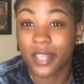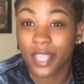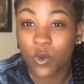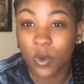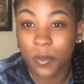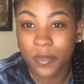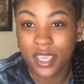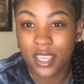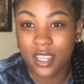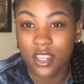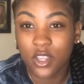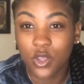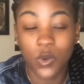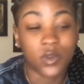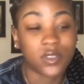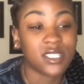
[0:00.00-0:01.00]
playing with me?
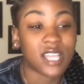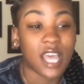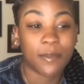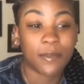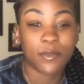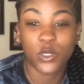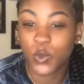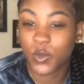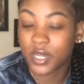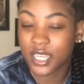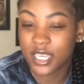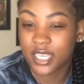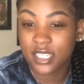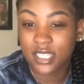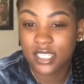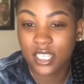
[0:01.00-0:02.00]
You gonna stop doing
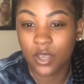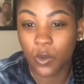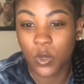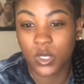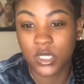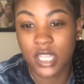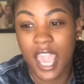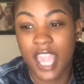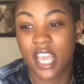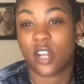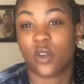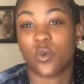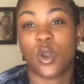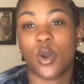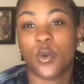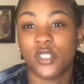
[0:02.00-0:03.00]
this? He was like, I
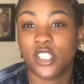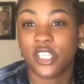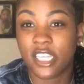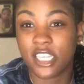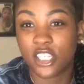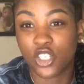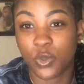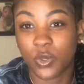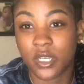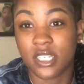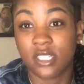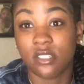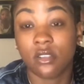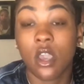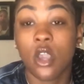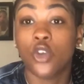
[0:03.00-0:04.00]
don't know what your issue
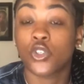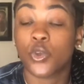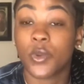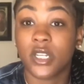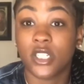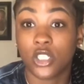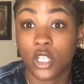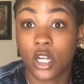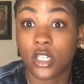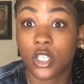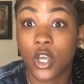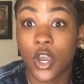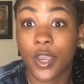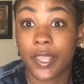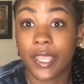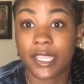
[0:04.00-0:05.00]
is. So when he starts
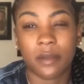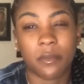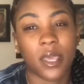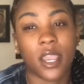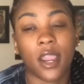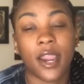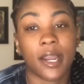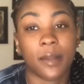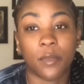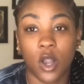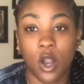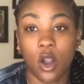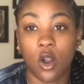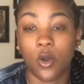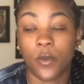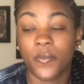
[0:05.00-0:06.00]
talking like that, I'm like, all right, I'm
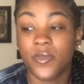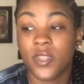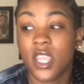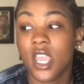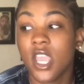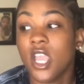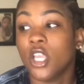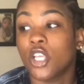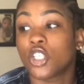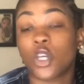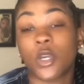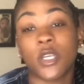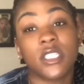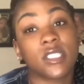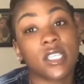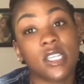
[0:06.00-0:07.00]
gone. So
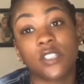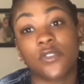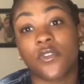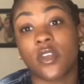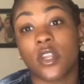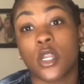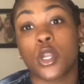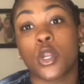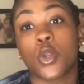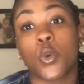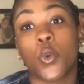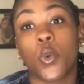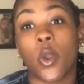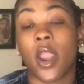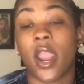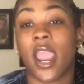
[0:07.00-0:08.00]
he stands in front of the
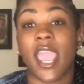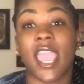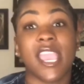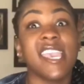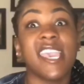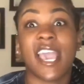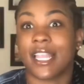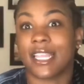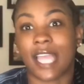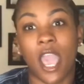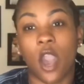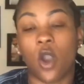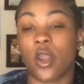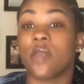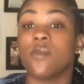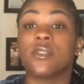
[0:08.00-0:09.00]
door and he got
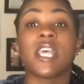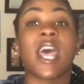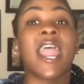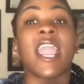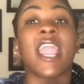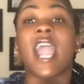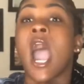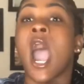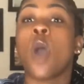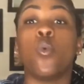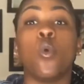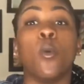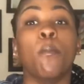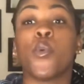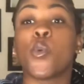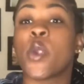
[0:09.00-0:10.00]
loud. He was like, I
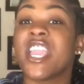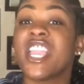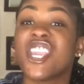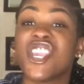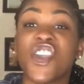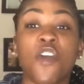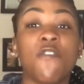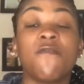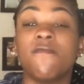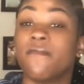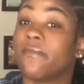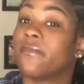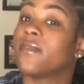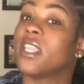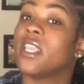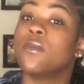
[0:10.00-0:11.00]
will break your,
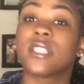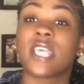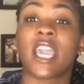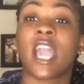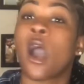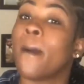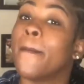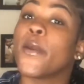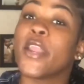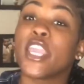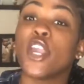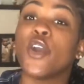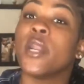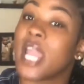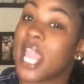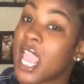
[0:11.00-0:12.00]
he was like, I'll break
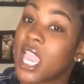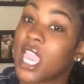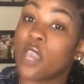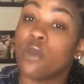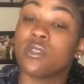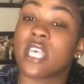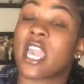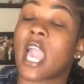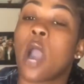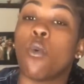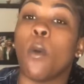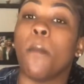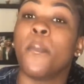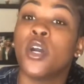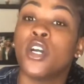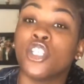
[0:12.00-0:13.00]
your neck. He was like, I
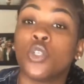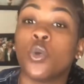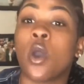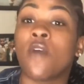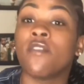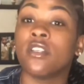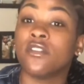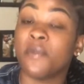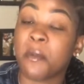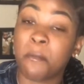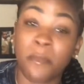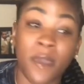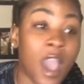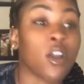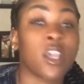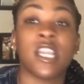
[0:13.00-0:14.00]
will push you over this
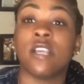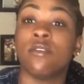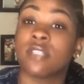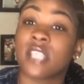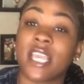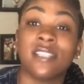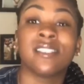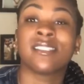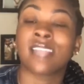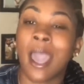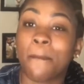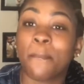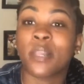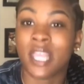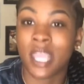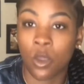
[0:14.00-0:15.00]
balcony. He was like,
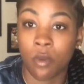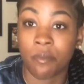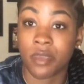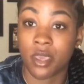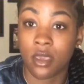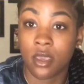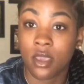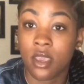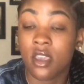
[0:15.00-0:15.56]
stop playing with me.